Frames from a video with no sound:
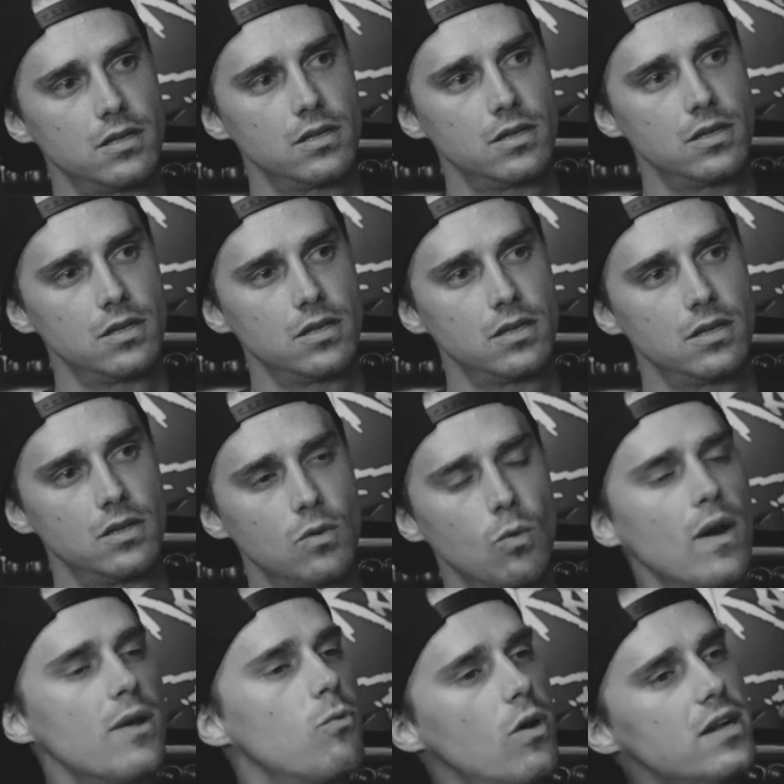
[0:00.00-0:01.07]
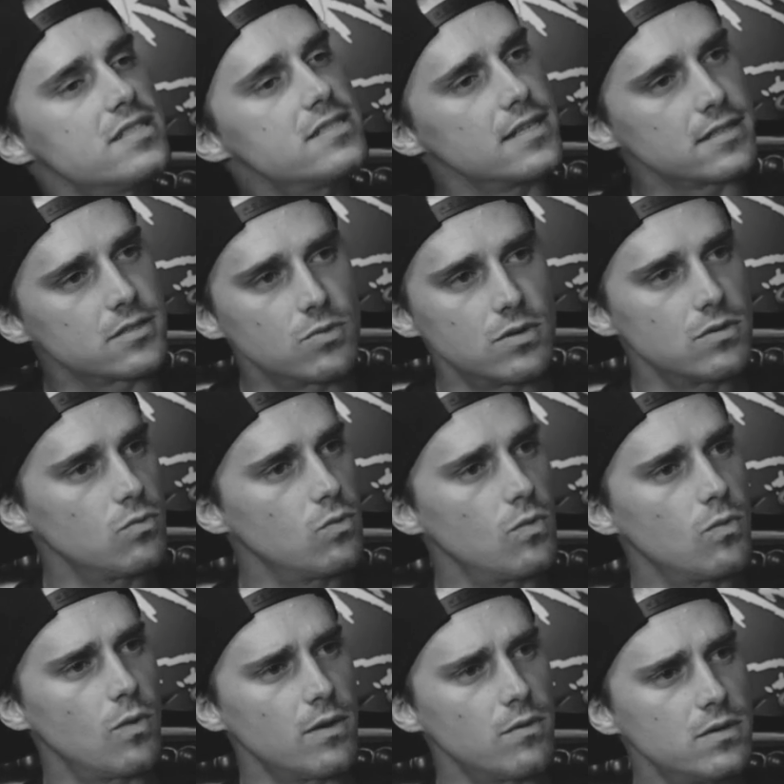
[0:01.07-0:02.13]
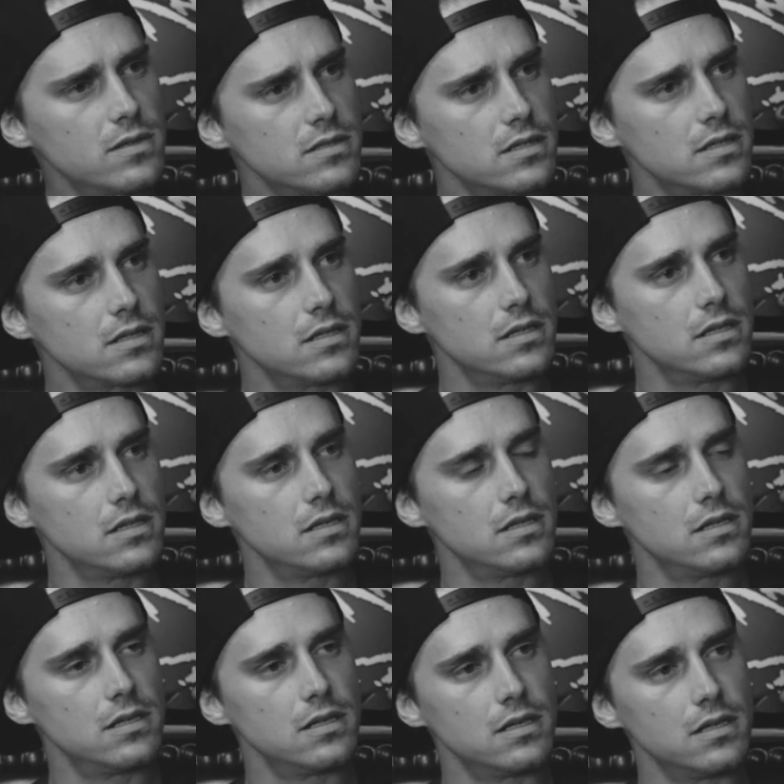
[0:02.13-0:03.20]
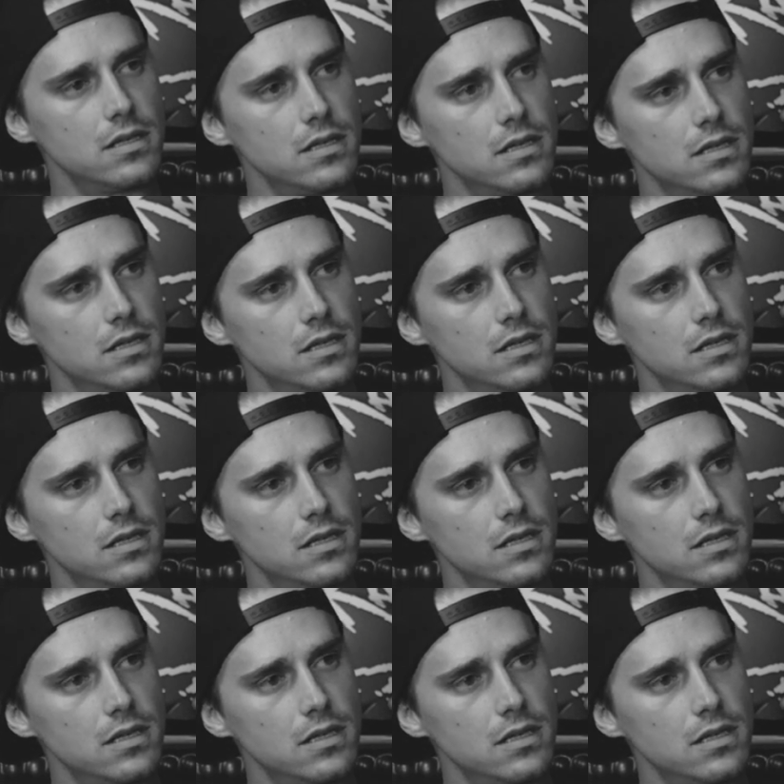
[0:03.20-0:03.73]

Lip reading: a minor little surgery. Last year, when